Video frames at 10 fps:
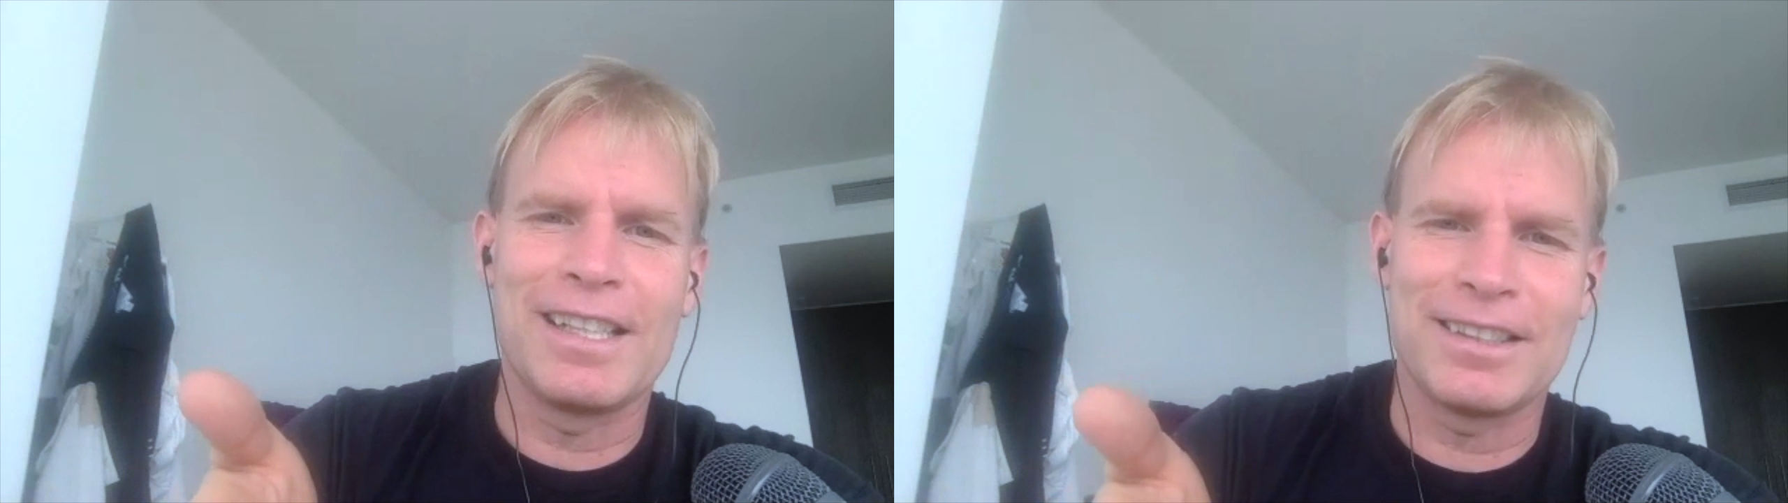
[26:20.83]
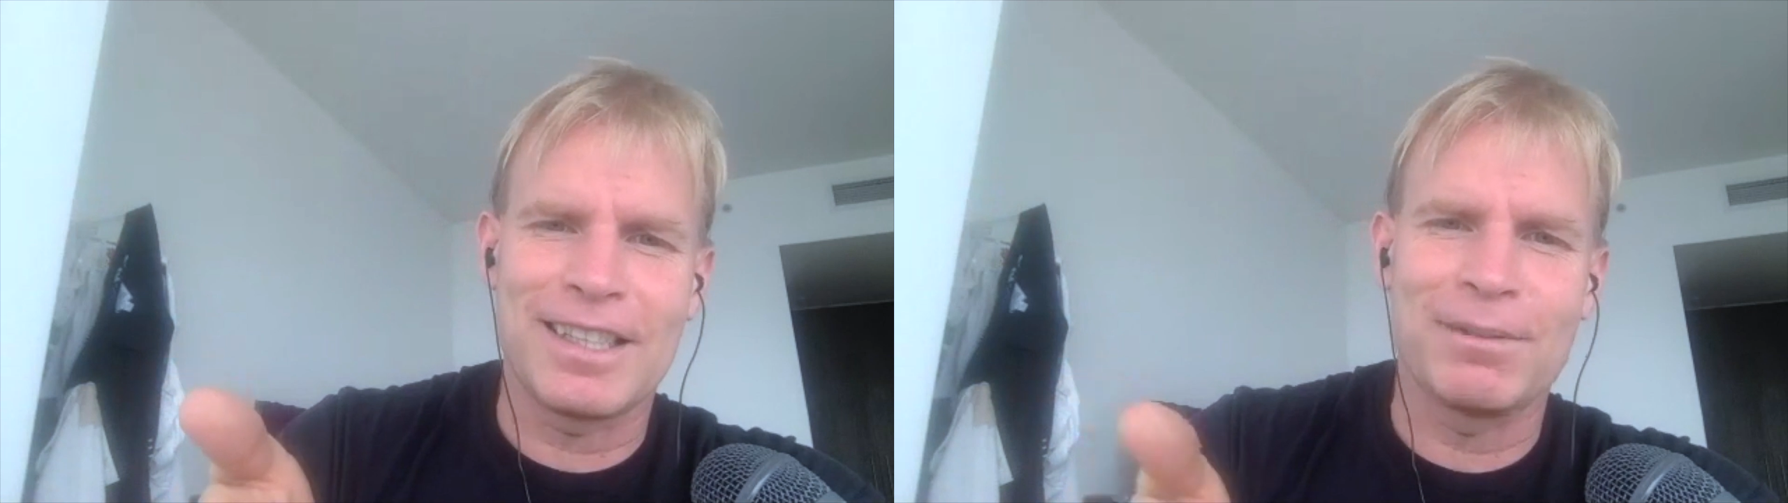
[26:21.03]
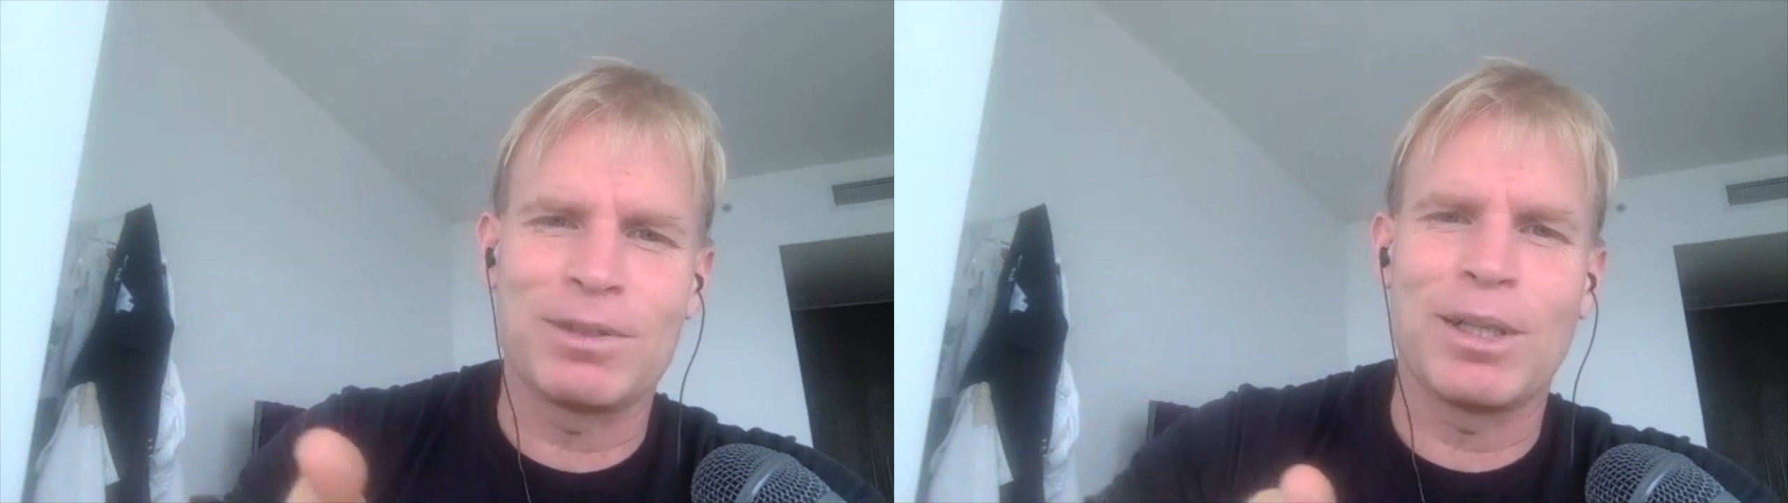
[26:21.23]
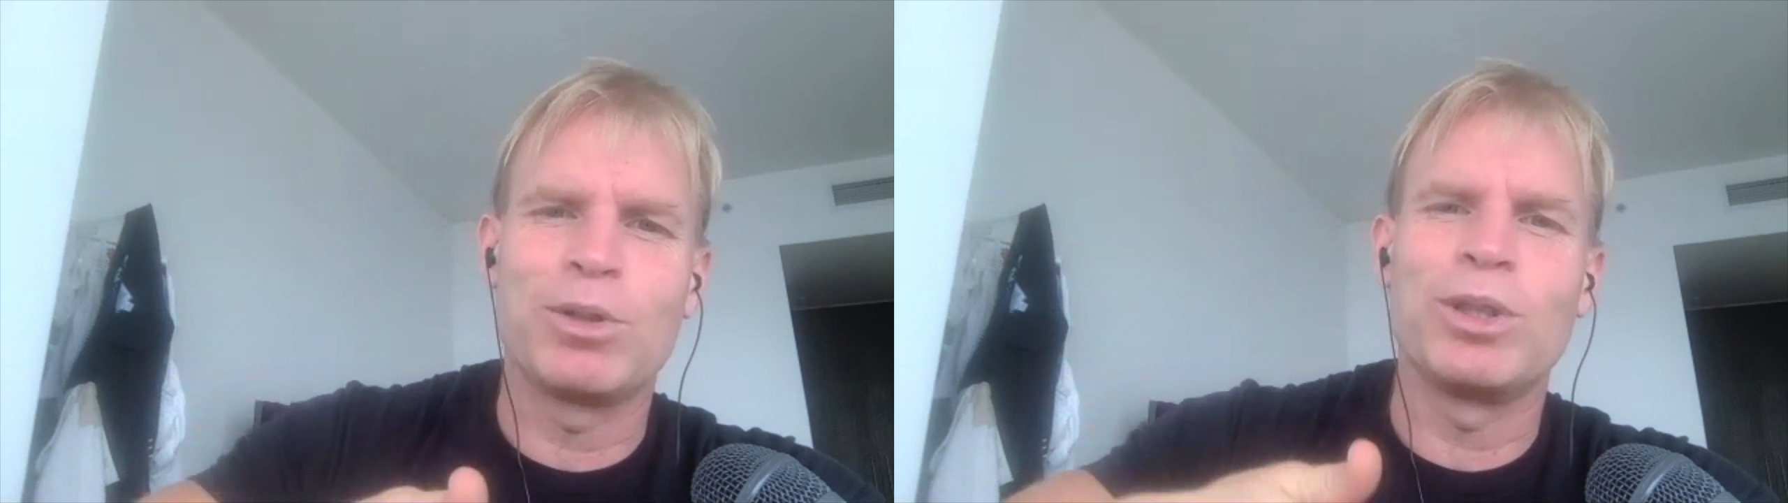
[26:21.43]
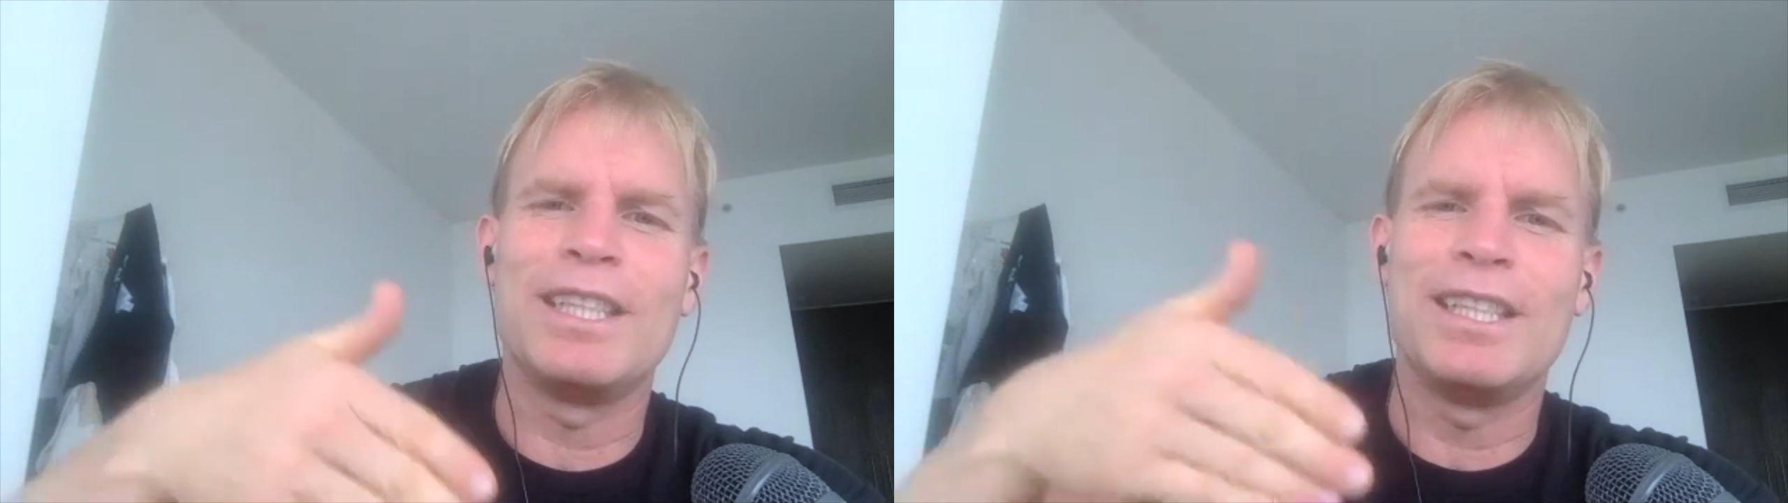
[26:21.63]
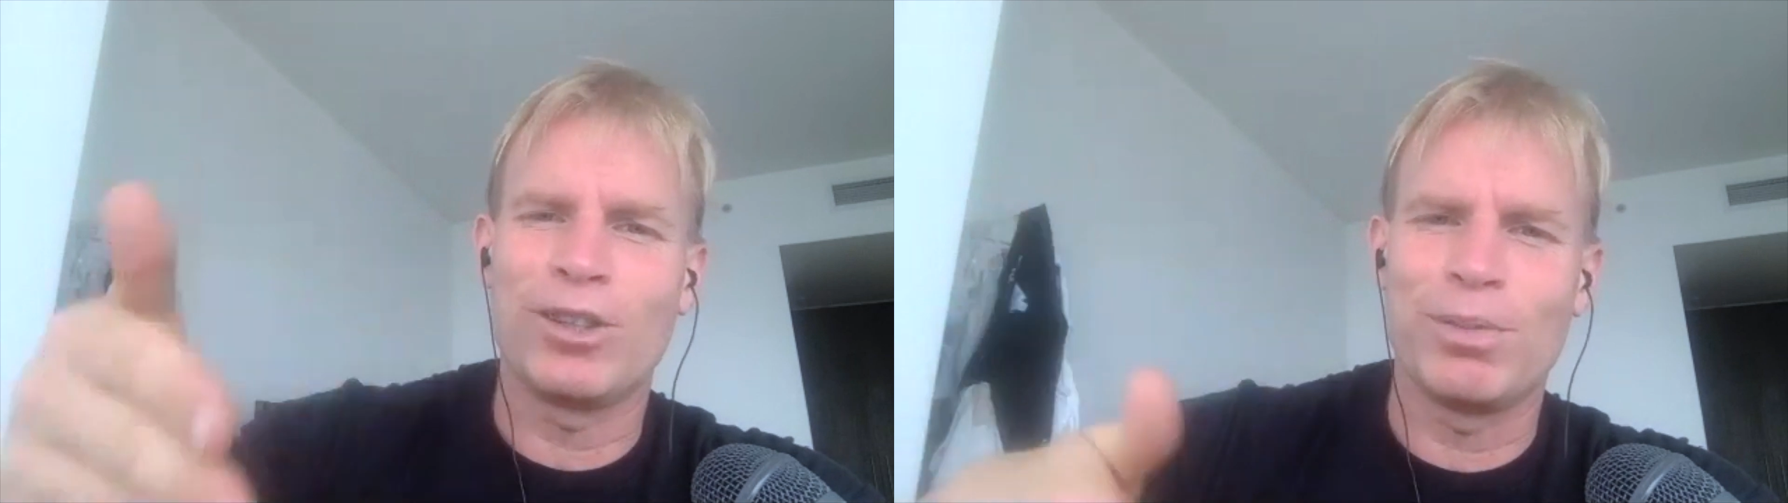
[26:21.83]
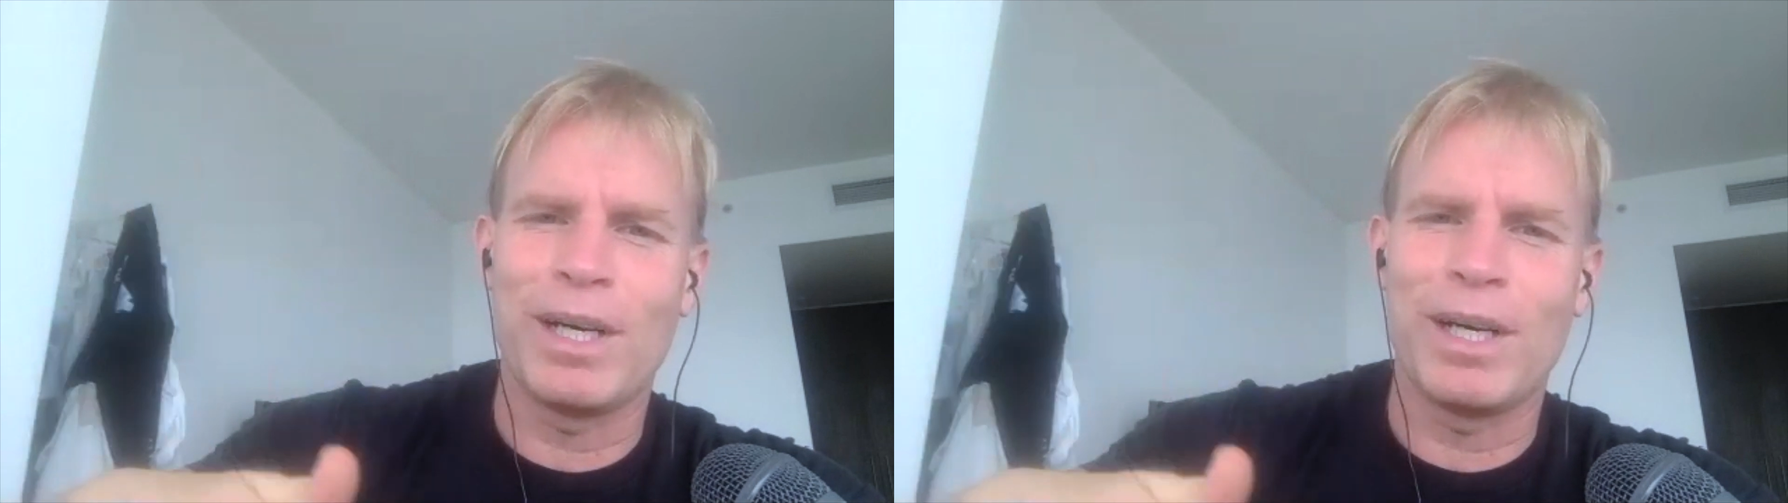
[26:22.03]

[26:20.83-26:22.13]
enzymes that will heal the